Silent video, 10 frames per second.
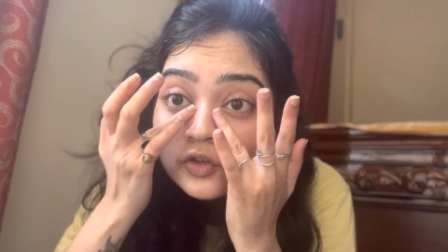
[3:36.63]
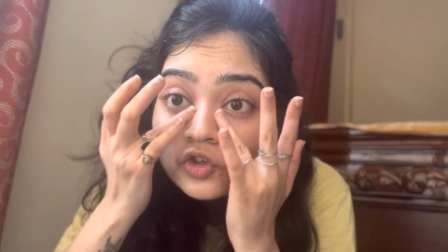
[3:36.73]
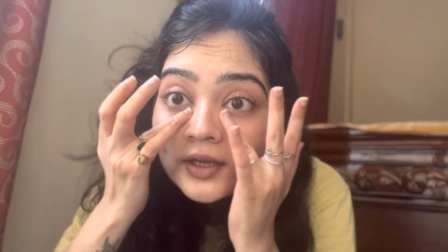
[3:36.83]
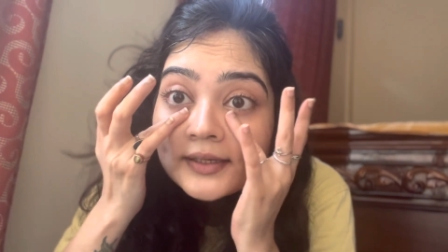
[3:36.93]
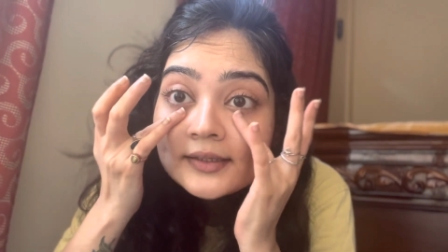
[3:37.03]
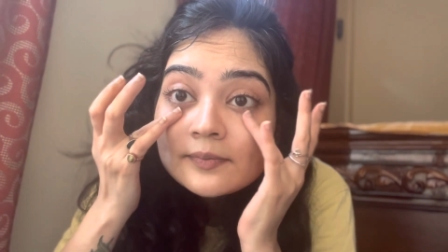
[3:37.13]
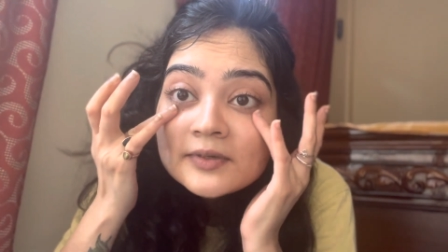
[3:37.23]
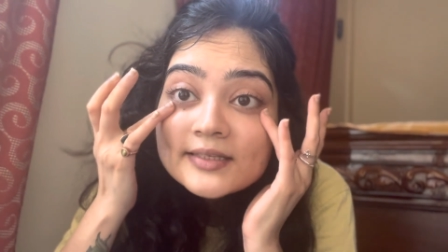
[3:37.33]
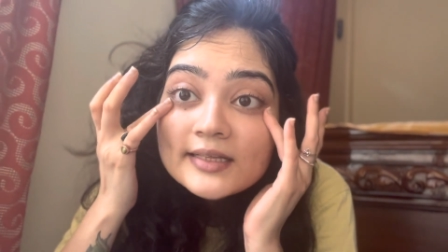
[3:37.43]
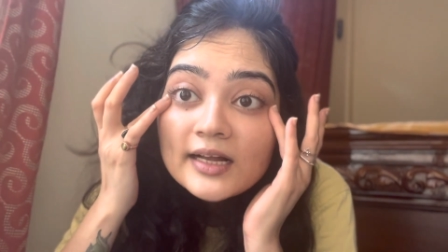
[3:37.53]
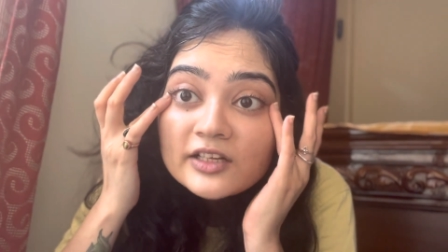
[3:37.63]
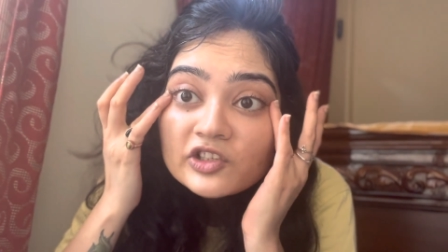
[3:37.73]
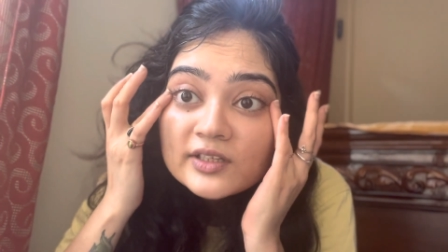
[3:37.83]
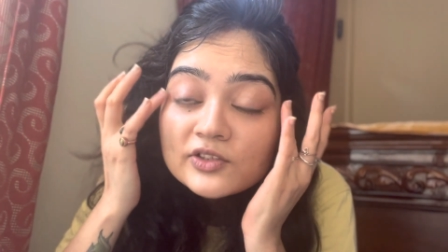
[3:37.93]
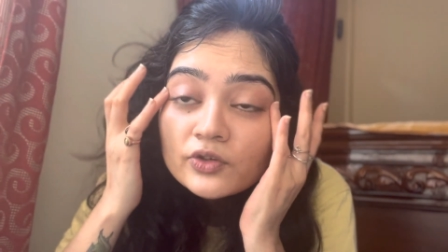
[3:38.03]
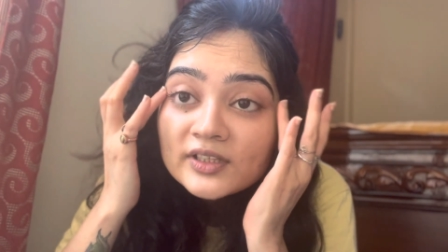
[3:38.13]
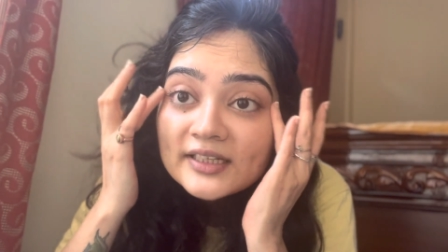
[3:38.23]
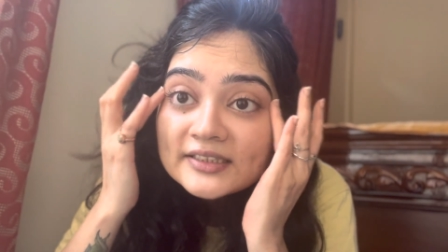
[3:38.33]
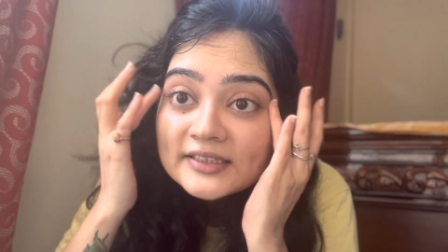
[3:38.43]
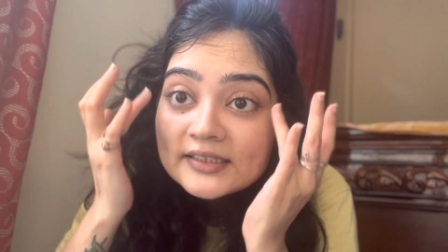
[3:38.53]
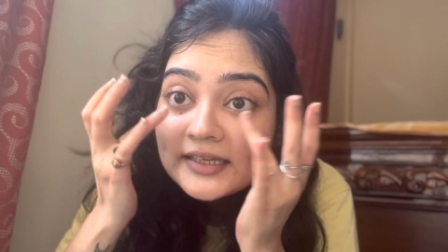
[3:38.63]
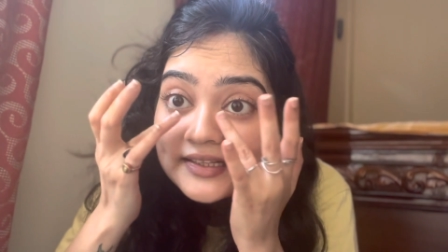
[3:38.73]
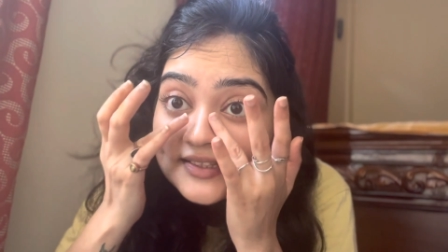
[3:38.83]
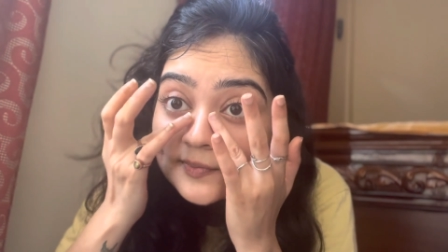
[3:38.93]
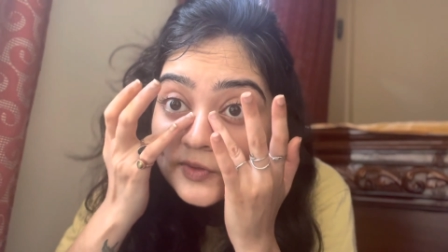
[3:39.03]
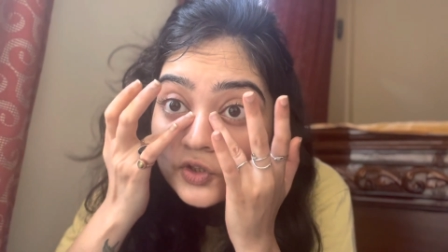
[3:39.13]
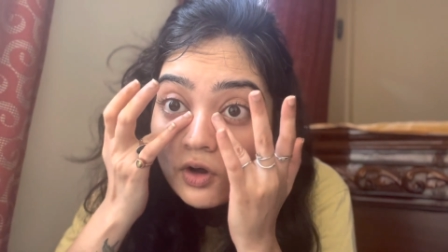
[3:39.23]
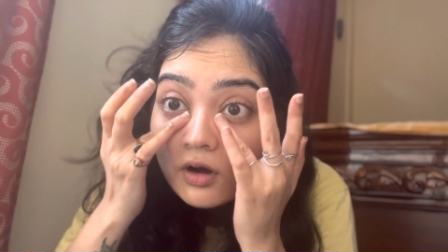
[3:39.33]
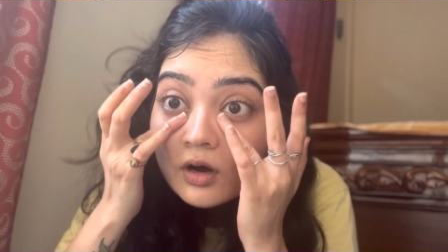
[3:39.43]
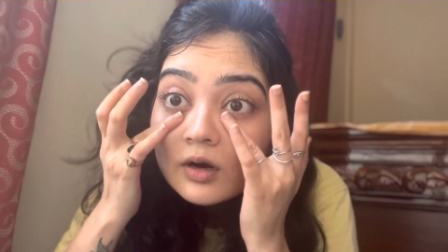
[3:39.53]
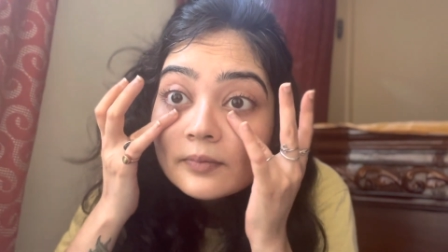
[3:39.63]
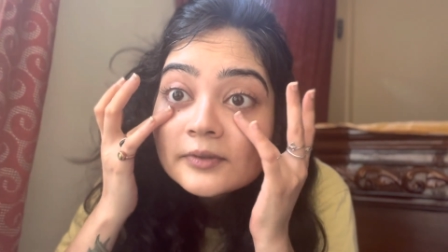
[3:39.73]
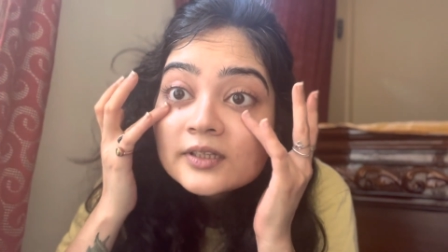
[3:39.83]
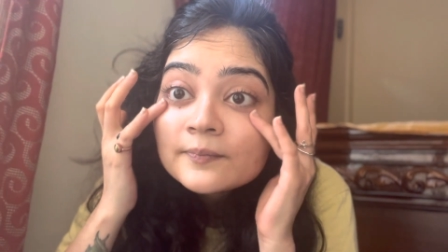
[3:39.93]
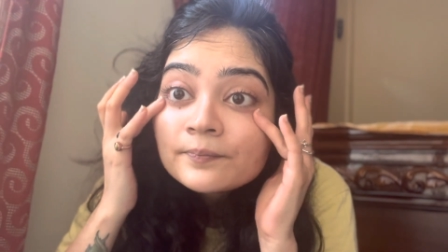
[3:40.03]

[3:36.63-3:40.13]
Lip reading: gently massage it so that it gets absorbed.